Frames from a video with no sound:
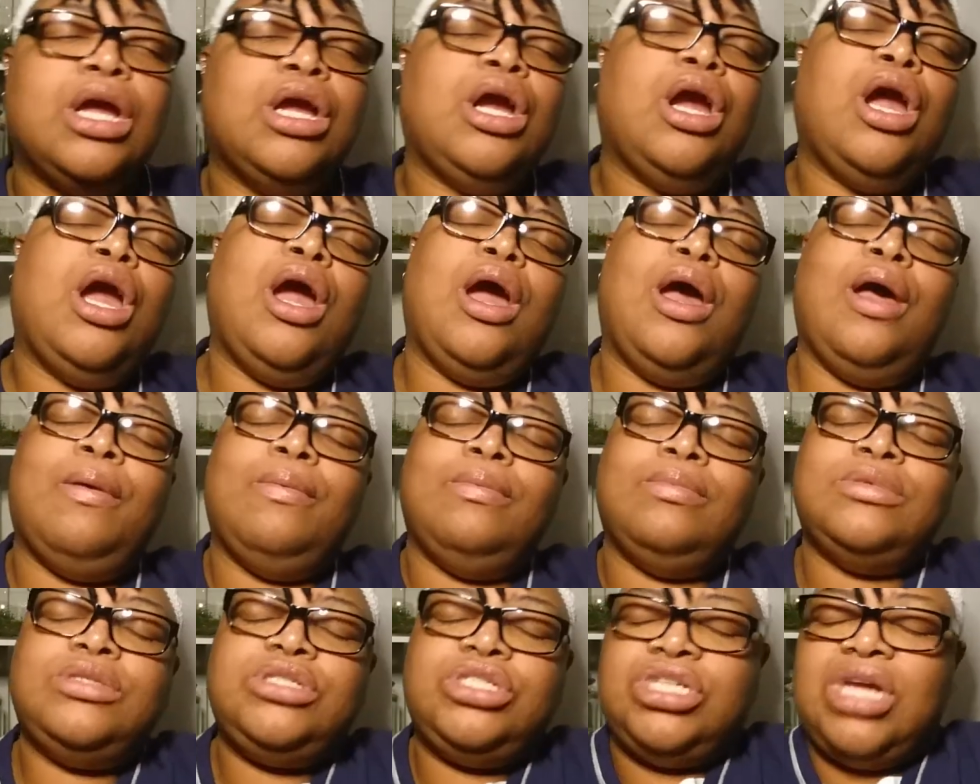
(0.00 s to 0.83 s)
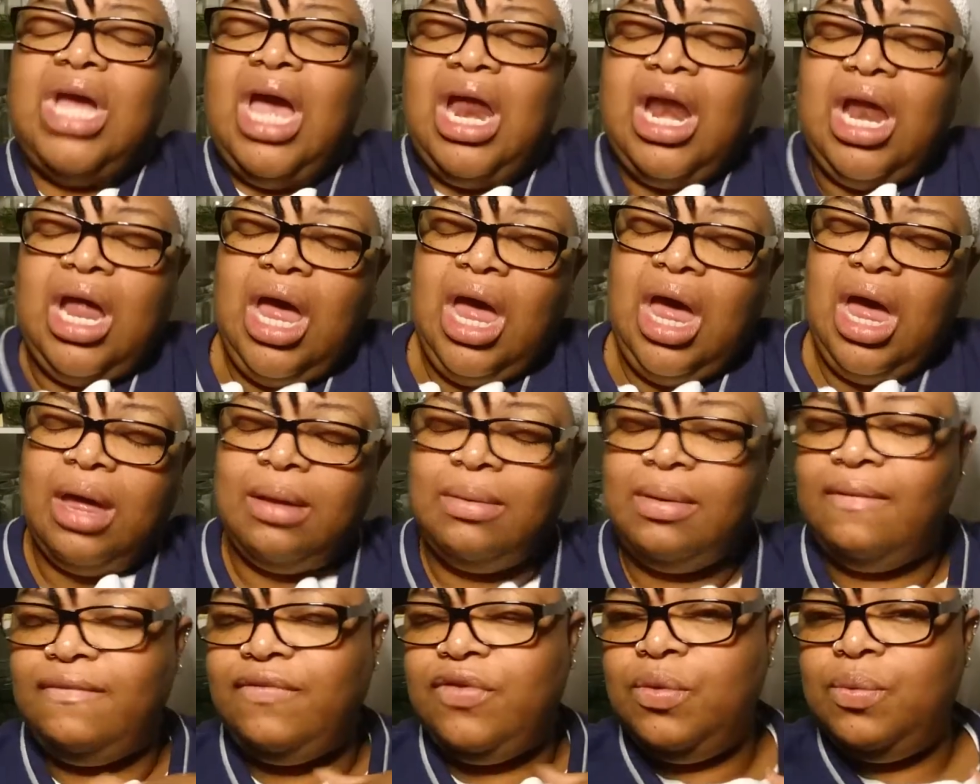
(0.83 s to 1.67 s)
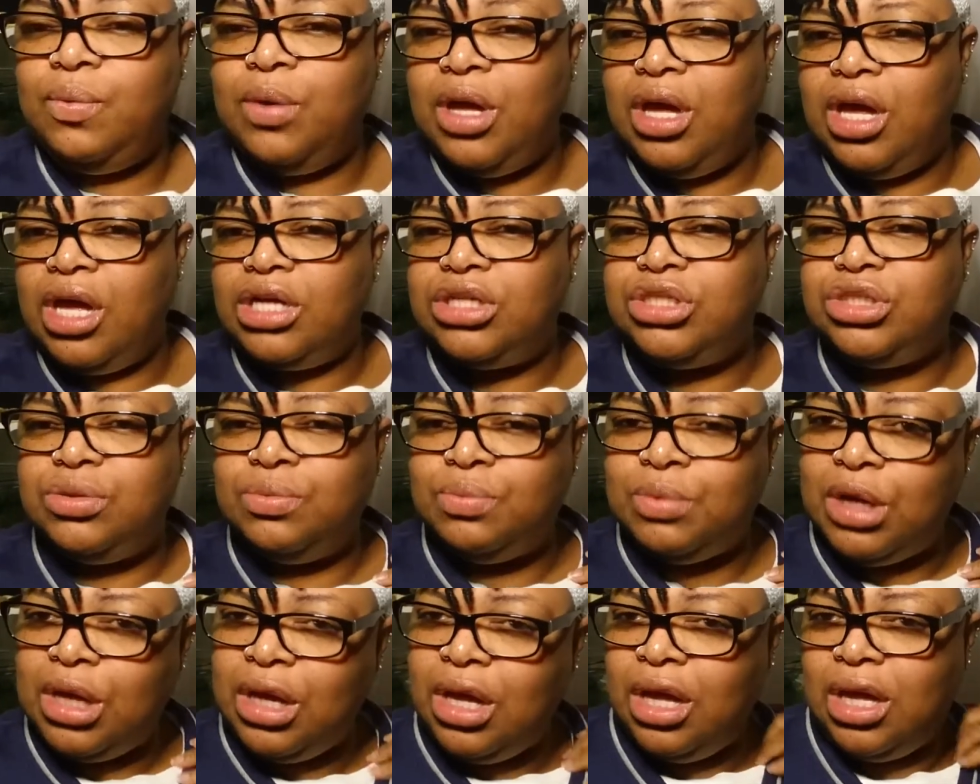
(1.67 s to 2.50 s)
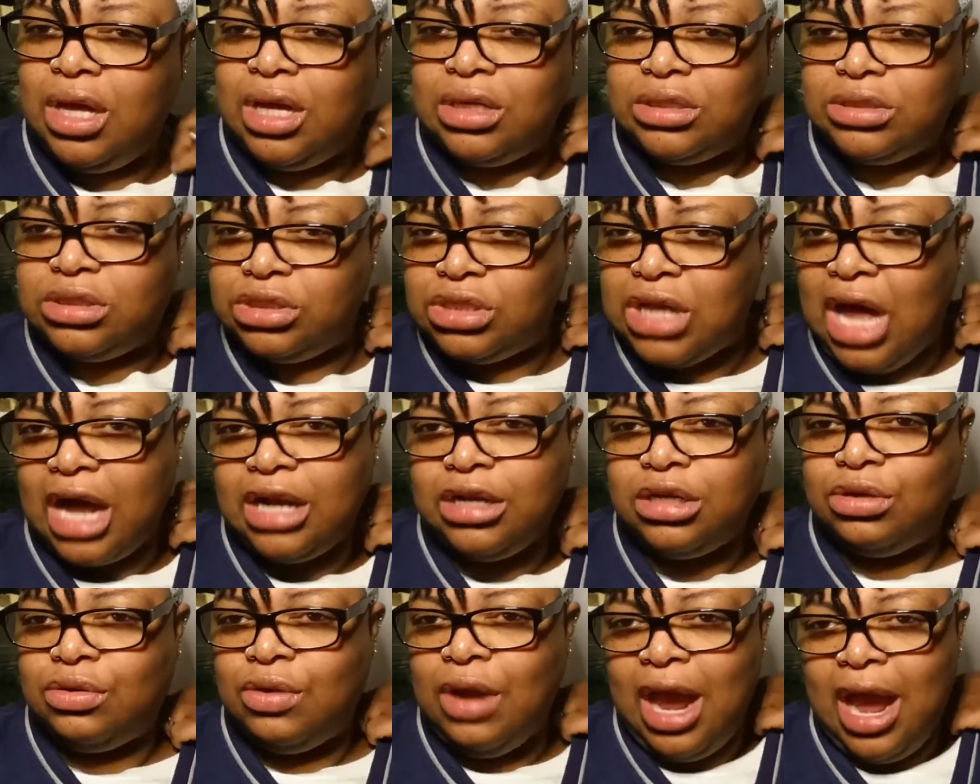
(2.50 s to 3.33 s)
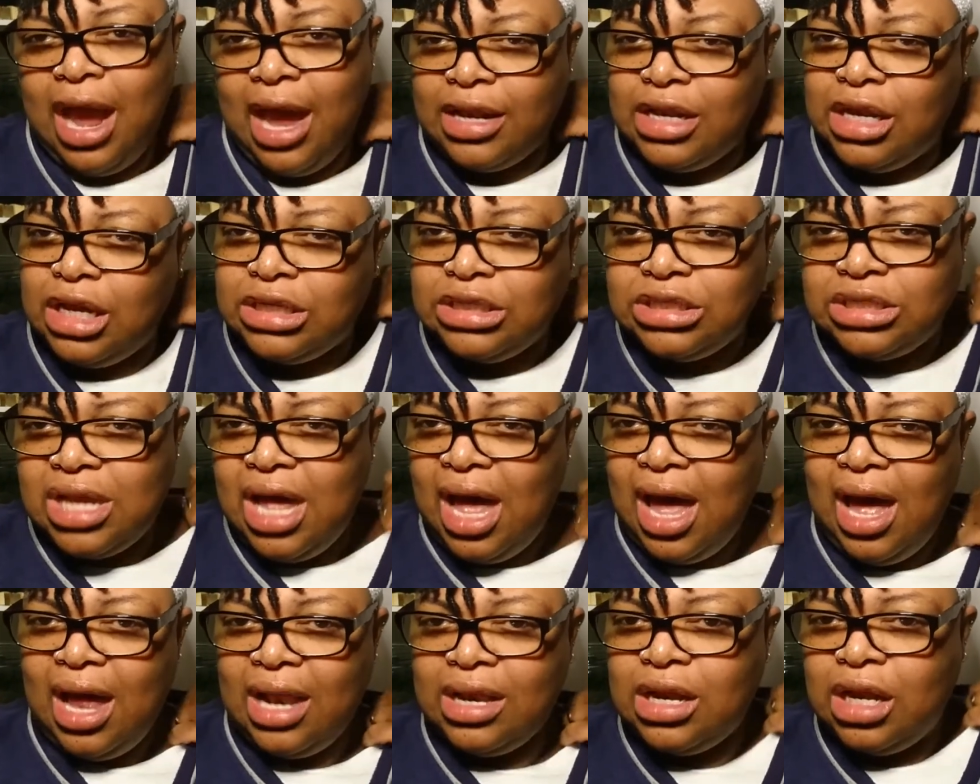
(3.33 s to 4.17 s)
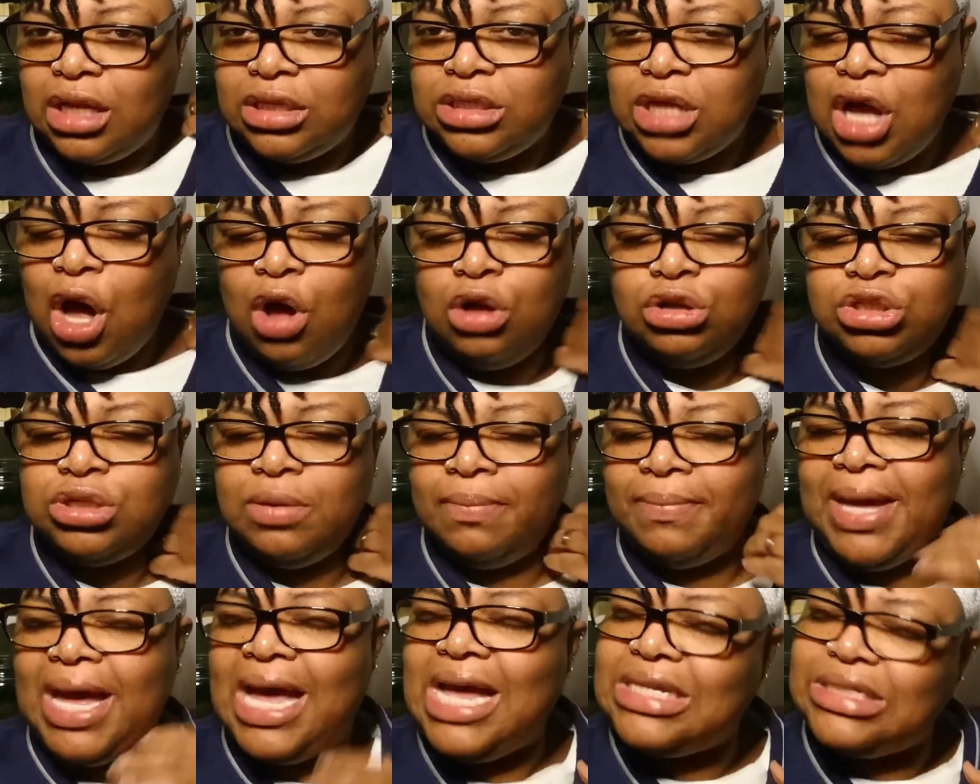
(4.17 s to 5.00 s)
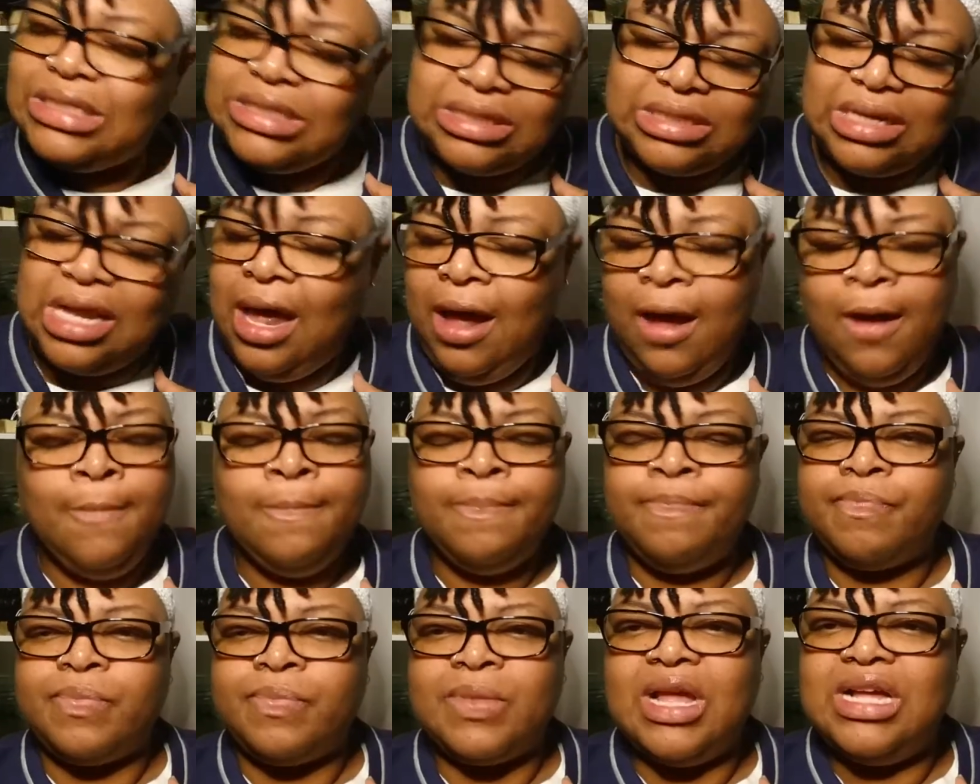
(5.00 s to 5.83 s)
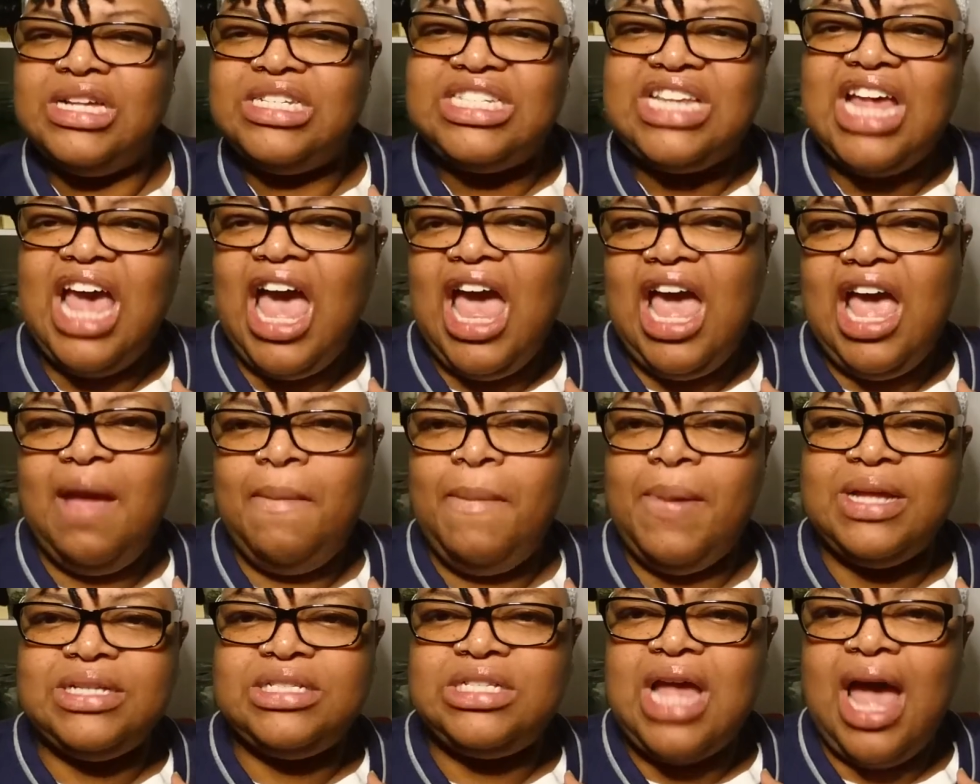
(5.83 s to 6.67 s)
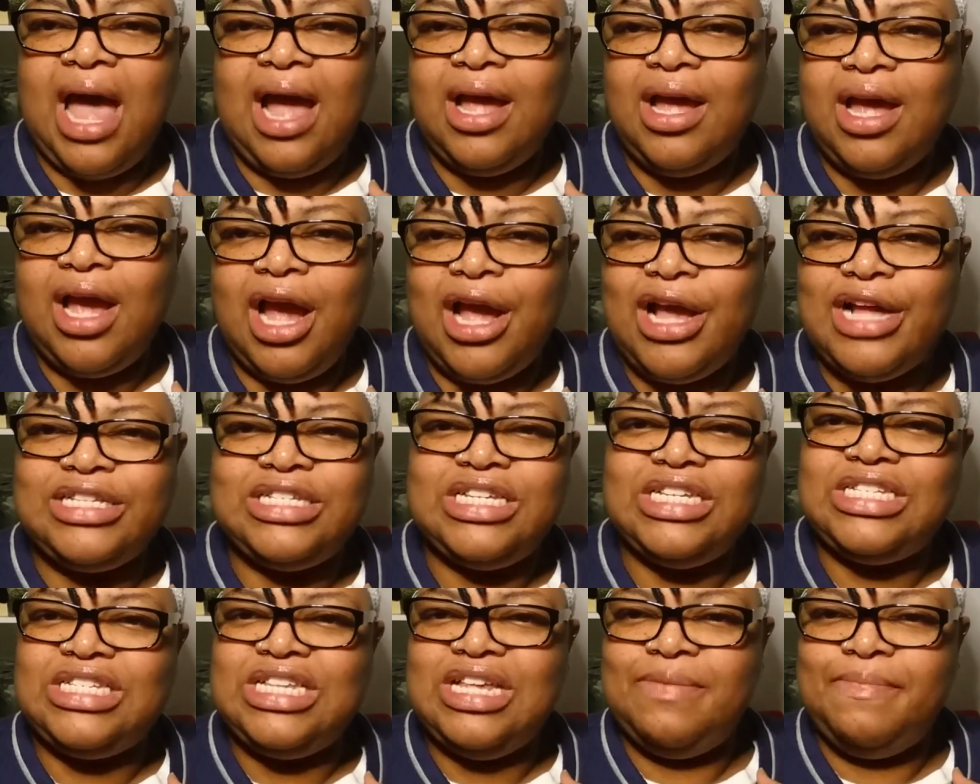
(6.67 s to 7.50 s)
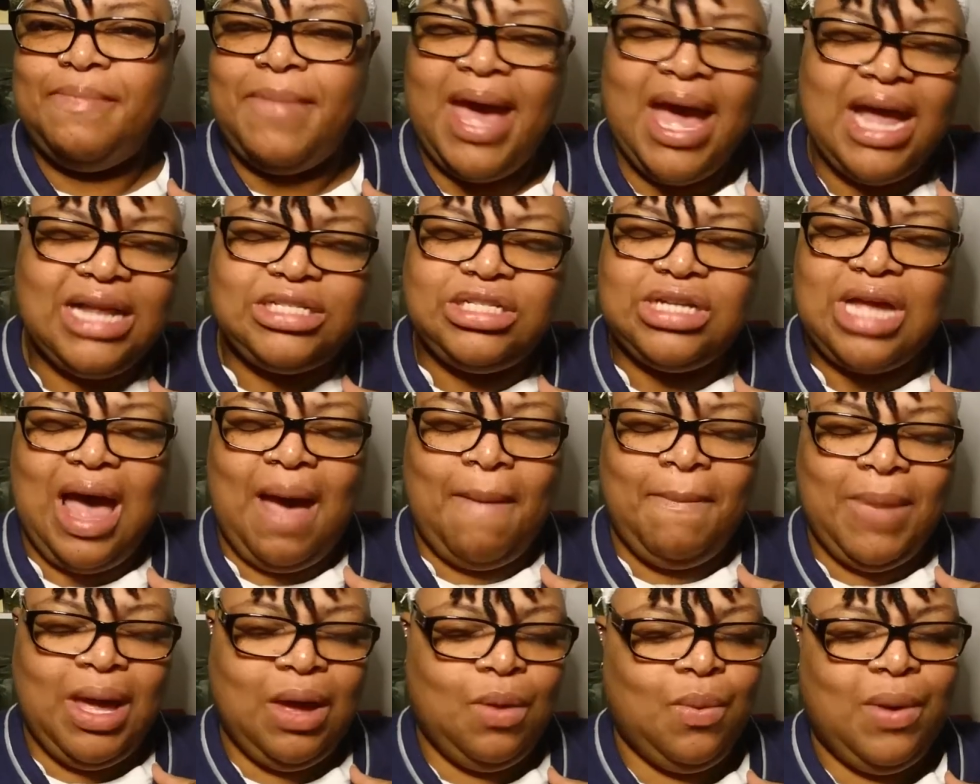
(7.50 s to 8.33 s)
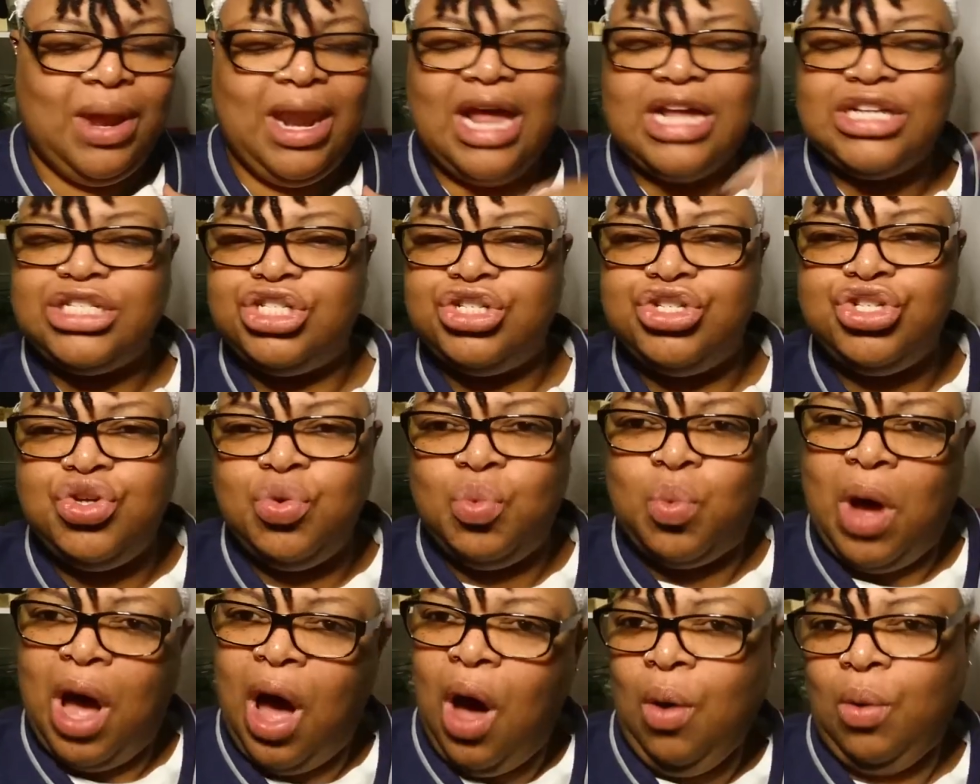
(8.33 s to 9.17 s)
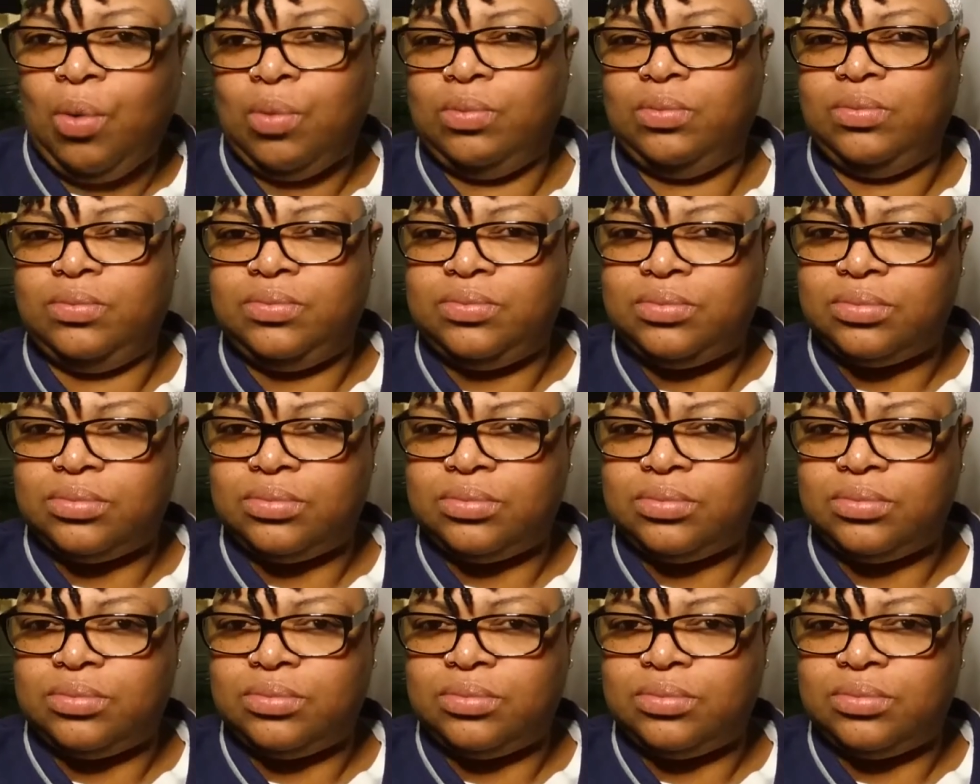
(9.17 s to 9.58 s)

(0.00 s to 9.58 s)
Girl, shut up. If you was, you was. Dr. Greg done told your business and said he been taking care of you since he met you. I mean, what else do you want?